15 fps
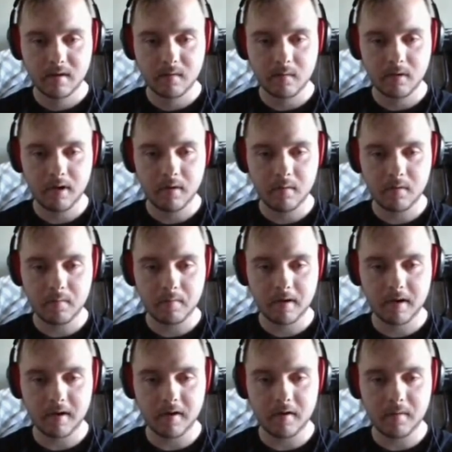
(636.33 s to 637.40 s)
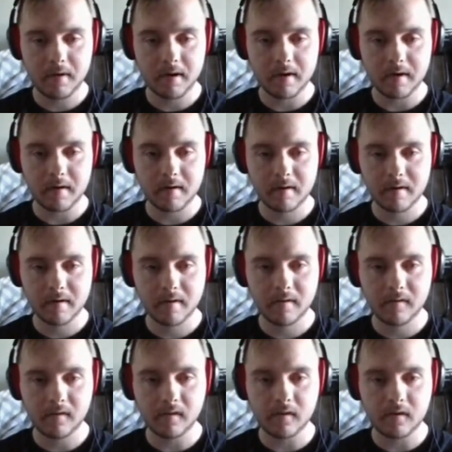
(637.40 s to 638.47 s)
What do you want me to do here,
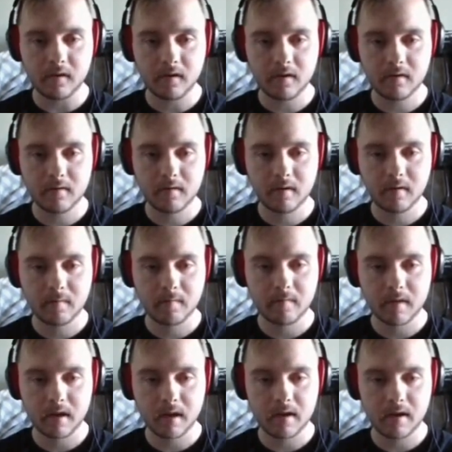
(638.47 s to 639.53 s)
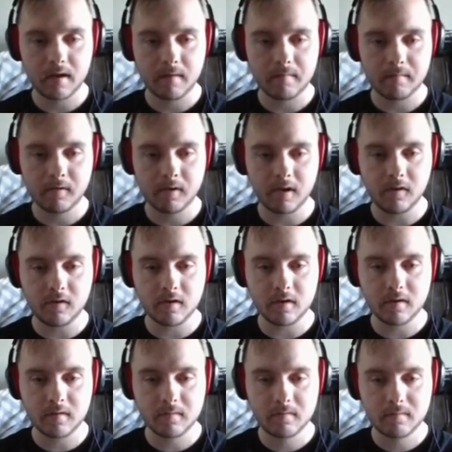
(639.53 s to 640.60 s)
sister?
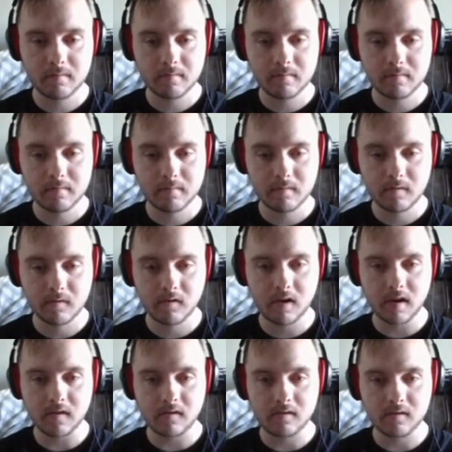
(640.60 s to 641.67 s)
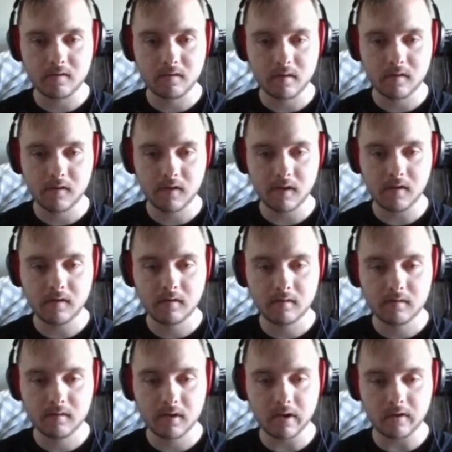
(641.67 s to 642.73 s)
Sister. Sis. Sis.
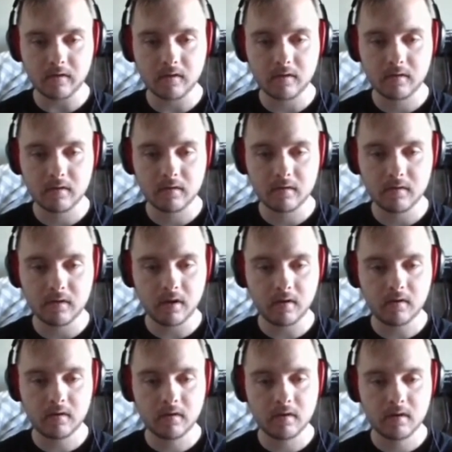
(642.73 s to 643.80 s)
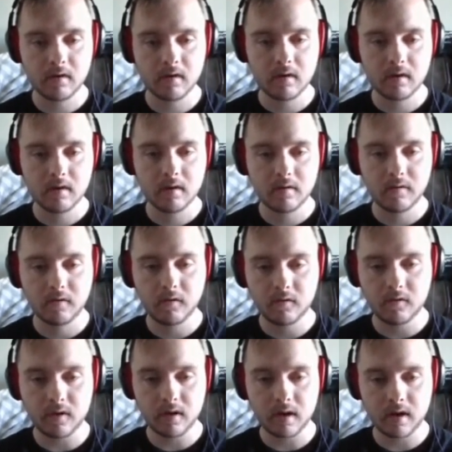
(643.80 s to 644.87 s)
Sis. Sis.
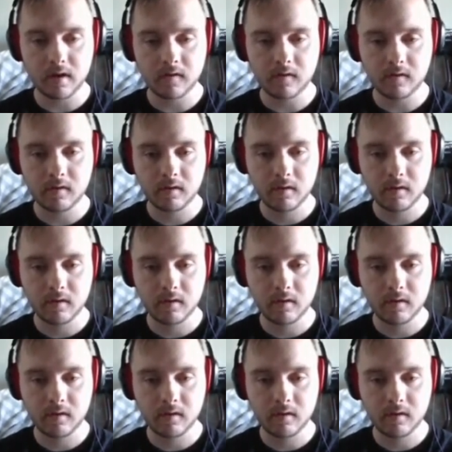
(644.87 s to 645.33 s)
Sis.